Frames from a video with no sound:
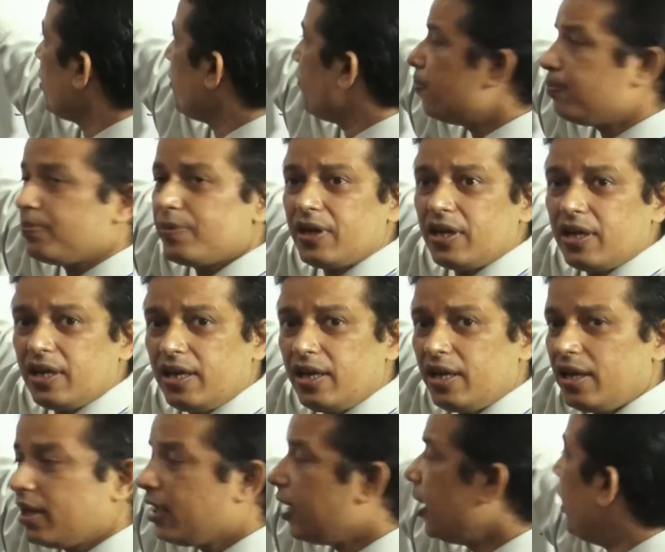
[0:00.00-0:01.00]
P
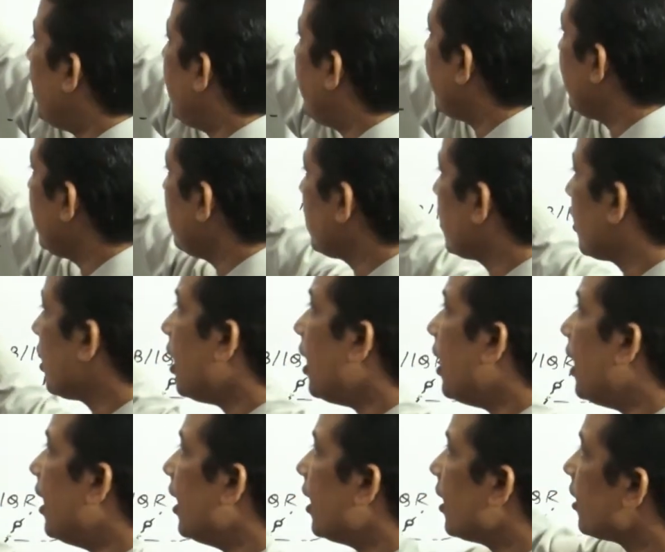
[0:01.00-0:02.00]
and
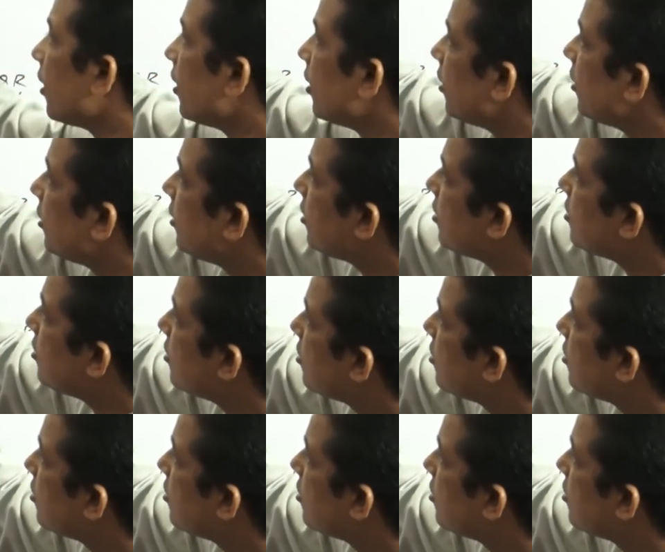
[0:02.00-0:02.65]
R, this is